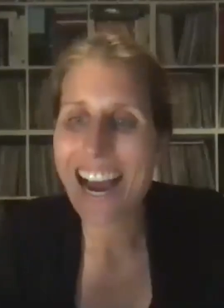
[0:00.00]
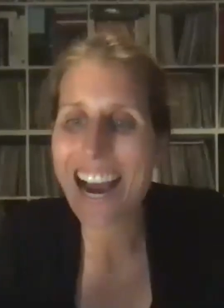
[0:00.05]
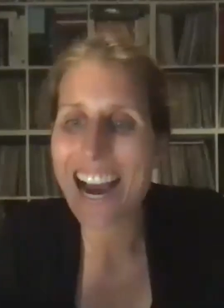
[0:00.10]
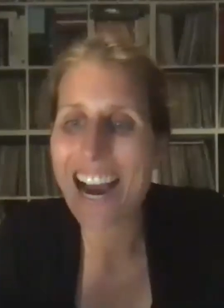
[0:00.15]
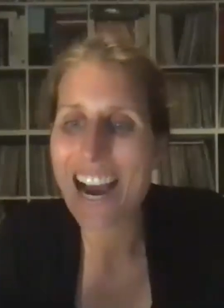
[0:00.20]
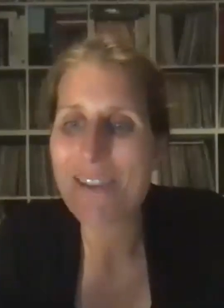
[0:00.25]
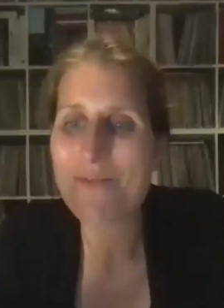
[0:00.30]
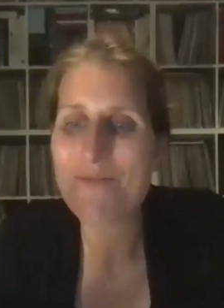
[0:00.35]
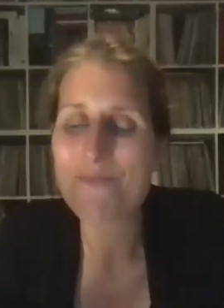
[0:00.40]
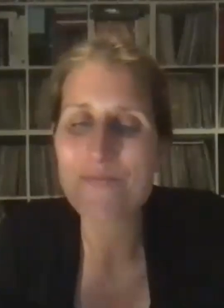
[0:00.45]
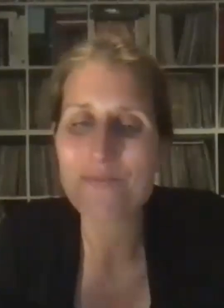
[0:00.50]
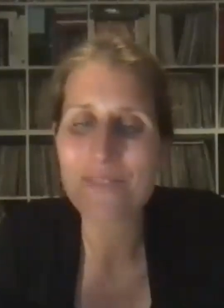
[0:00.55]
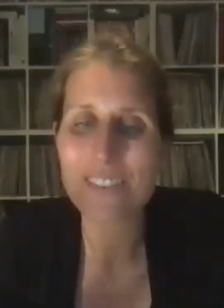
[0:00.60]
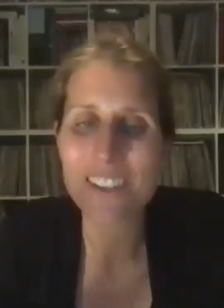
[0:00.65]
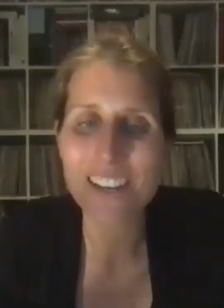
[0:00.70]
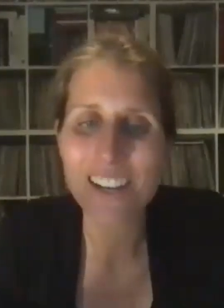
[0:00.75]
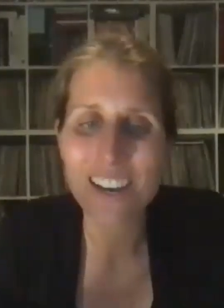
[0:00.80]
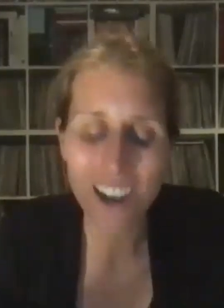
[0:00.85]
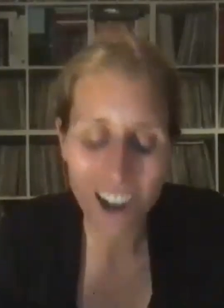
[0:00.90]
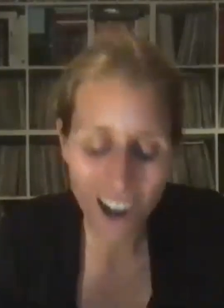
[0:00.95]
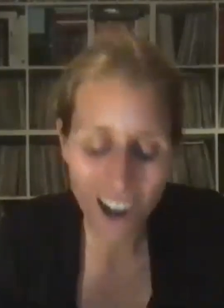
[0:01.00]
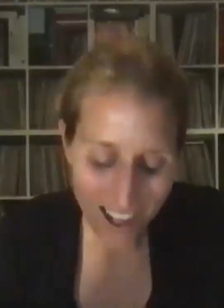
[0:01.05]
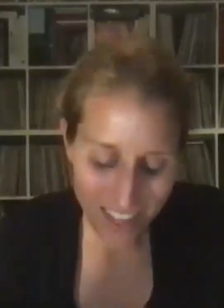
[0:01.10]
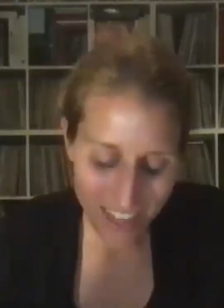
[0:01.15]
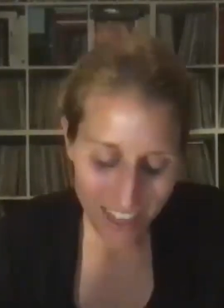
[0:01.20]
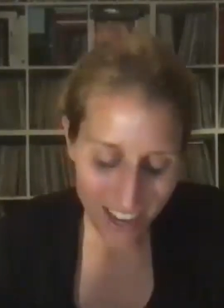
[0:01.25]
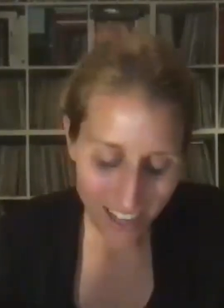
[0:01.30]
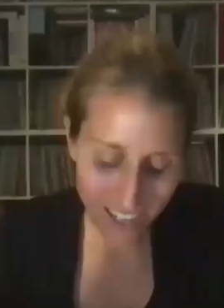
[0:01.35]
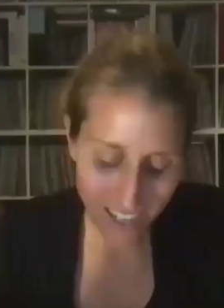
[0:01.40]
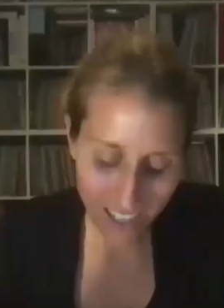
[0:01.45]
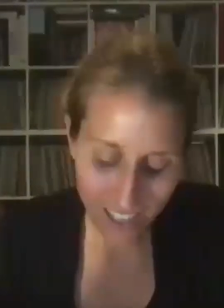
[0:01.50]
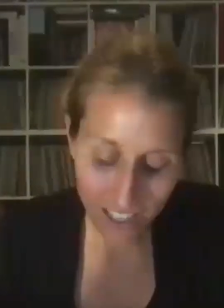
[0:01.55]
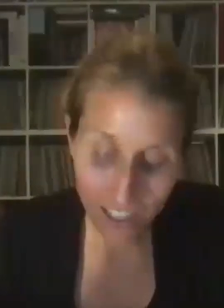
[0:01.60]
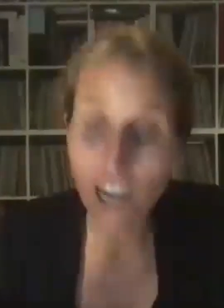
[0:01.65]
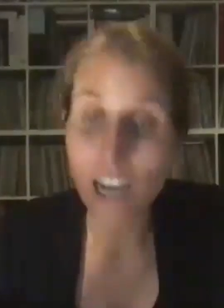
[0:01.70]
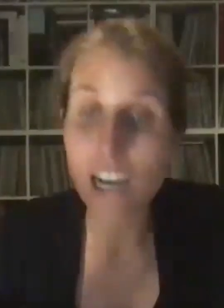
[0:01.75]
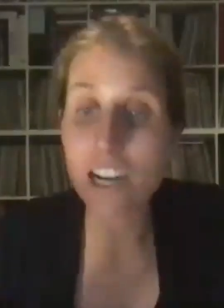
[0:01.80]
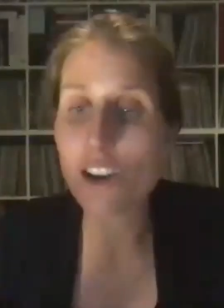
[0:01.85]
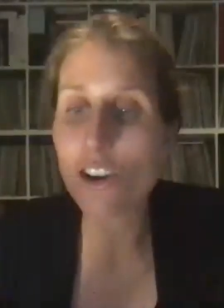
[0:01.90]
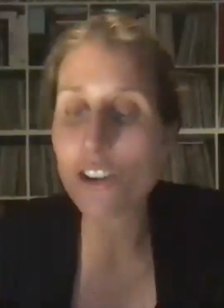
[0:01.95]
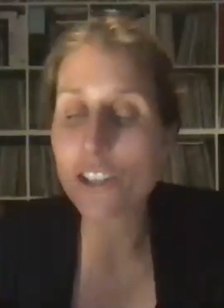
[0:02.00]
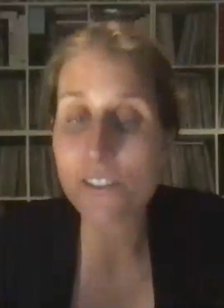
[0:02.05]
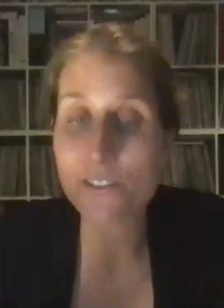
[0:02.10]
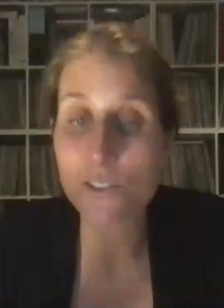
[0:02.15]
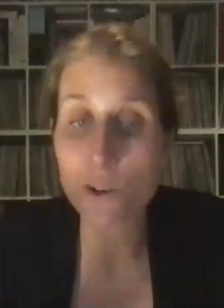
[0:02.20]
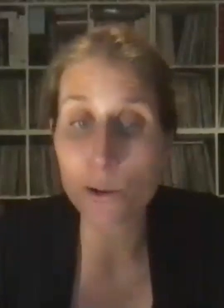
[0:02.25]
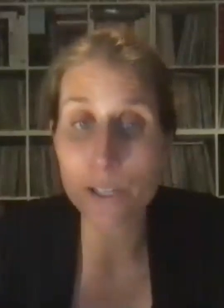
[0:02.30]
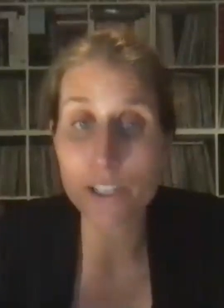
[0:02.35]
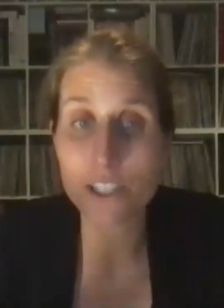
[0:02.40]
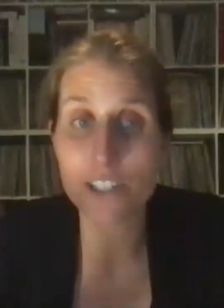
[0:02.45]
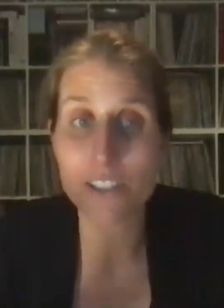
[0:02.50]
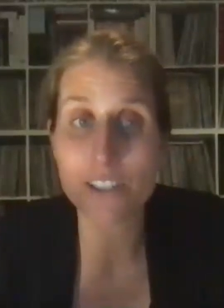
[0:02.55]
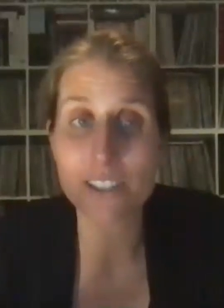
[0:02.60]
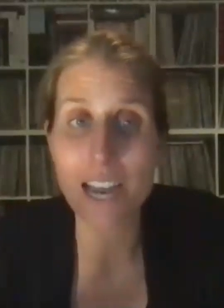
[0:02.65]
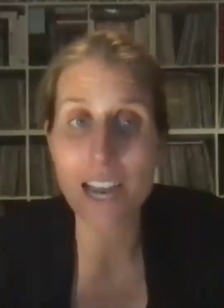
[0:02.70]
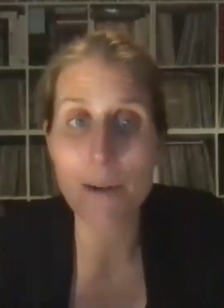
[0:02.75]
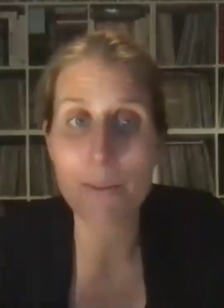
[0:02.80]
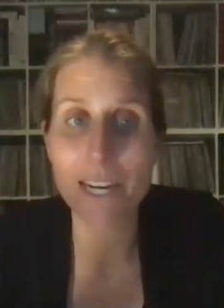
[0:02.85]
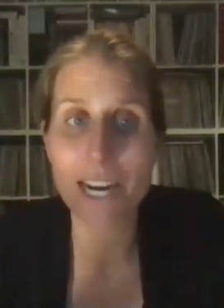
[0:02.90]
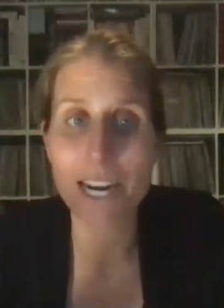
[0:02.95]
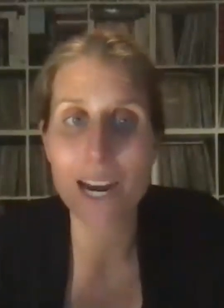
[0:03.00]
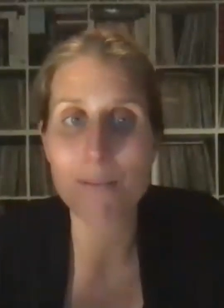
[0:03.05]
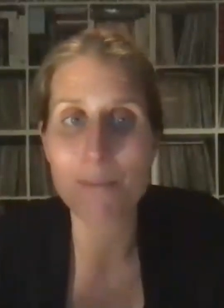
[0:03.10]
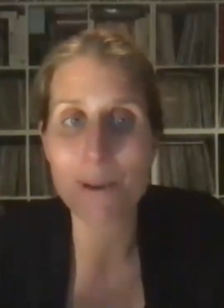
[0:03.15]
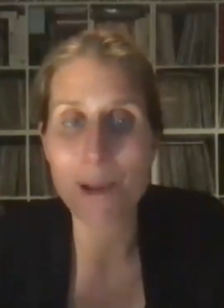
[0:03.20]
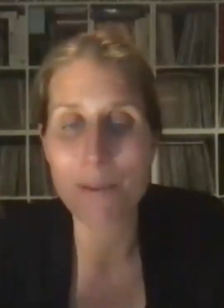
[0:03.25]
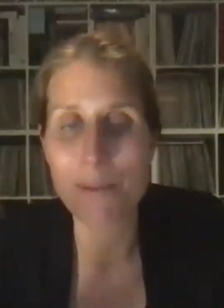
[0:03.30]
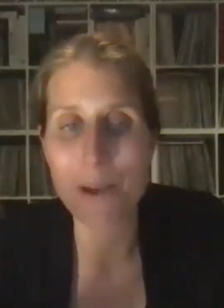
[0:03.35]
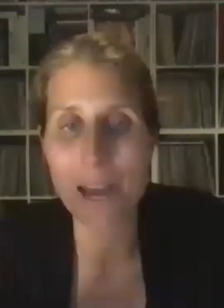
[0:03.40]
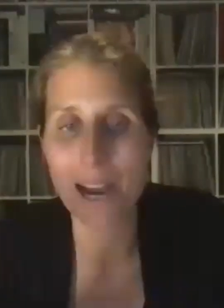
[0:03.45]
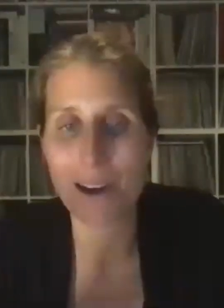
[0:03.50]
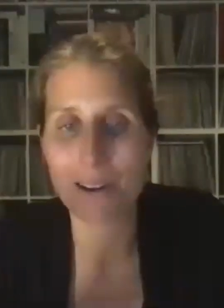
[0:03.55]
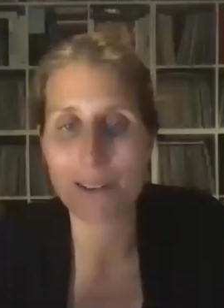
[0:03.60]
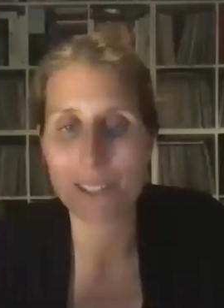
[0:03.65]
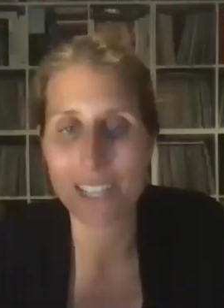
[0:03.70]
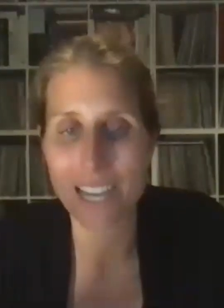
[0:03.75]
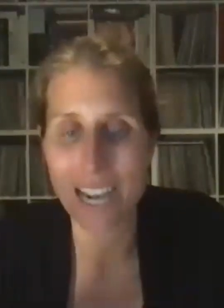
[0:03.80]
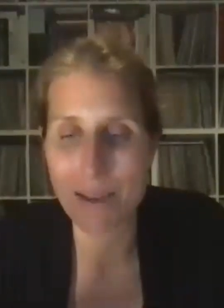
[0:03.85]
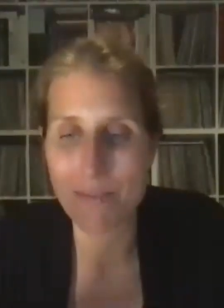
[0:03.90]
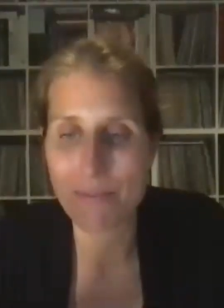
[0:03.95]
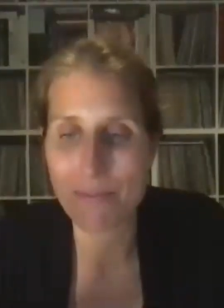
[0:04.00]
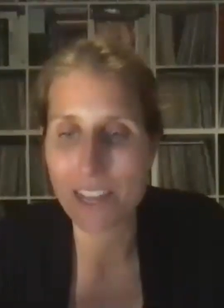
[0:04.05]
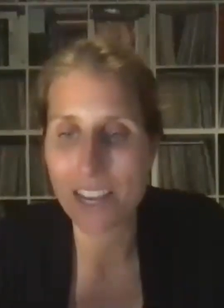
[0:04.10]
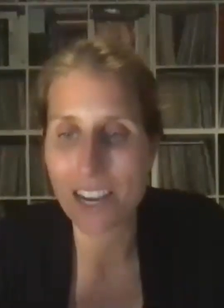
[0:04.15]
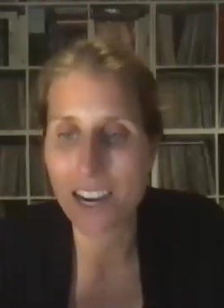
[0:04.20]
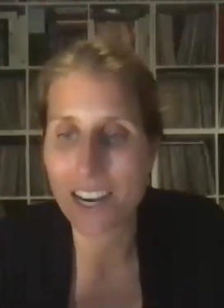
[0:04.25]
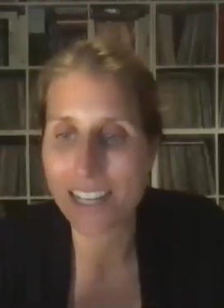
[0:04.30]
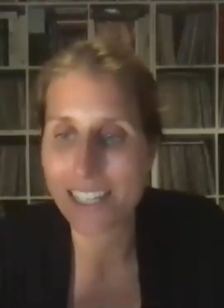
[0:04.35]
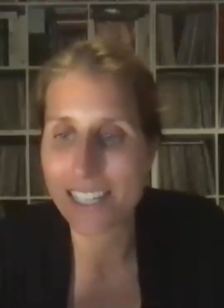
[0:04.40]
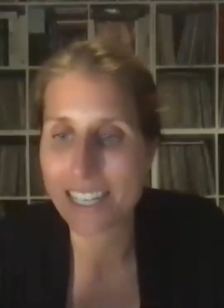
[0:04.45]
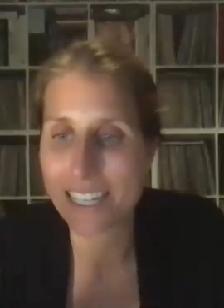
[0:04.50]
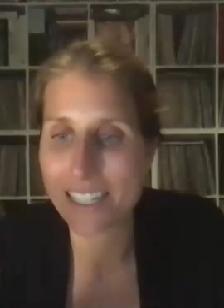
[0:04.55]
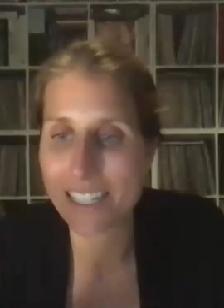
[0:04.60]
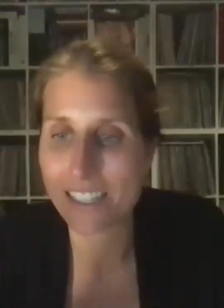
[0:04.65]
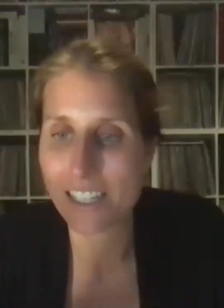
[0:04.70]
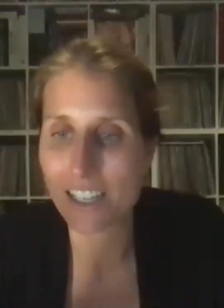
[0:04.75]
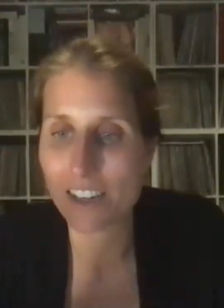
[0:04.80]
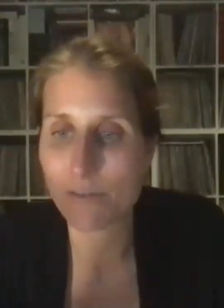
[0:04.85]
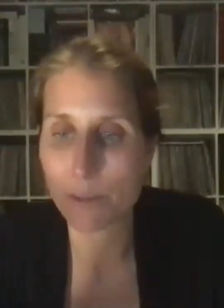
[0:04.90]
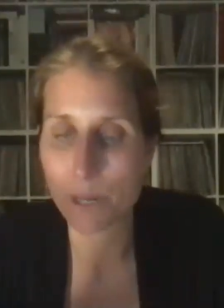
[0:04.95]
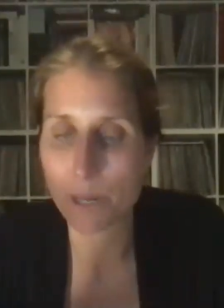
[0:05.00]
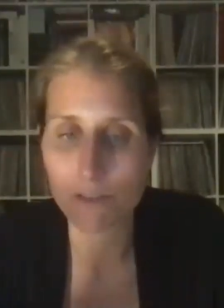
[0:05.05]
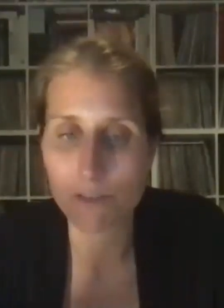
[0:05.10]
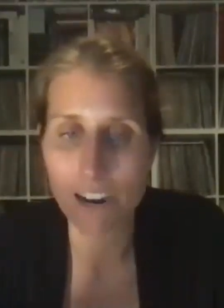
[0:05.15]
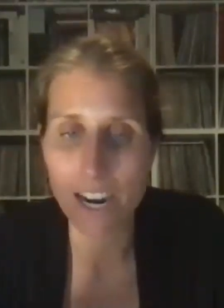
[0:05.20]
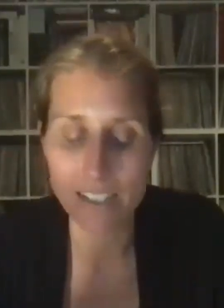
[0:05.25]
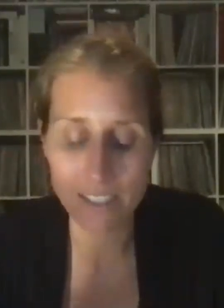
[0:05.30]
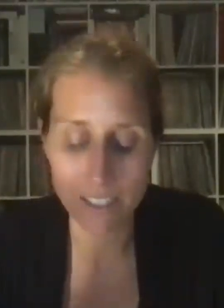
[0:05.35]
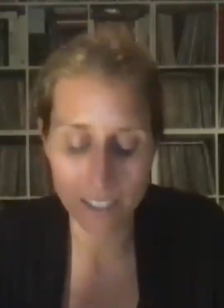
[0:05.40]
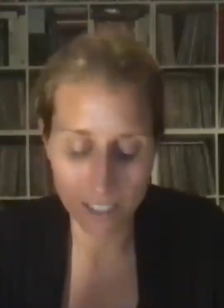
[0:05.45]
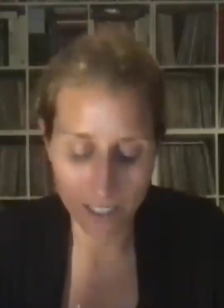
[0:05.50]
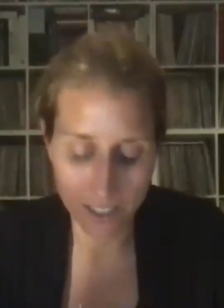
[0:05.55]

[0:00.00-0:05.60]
I think lots of questions coming up about the ideas that you've been raising.